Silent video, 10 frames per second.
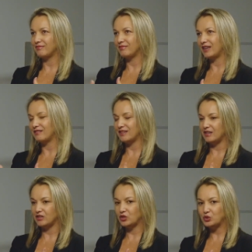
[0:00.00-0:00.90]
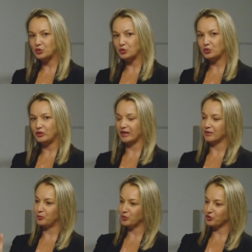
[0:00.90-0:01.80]
can tell you,
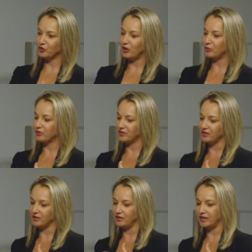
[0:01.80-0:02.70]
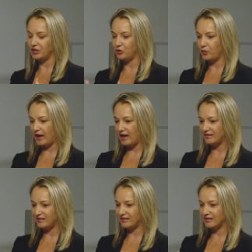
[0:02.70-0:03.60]
like Portugal, Brazil, and
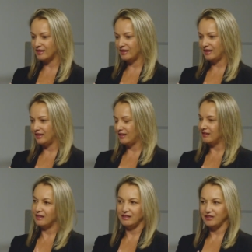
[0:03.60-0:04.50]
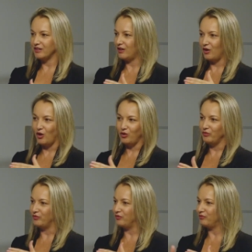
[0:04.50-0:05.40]
U.S., they are all
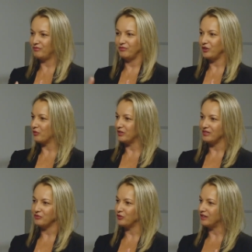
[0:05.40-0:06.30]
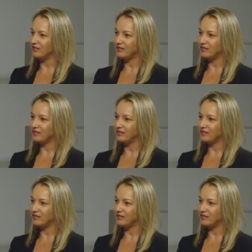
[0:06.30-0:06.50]
very different.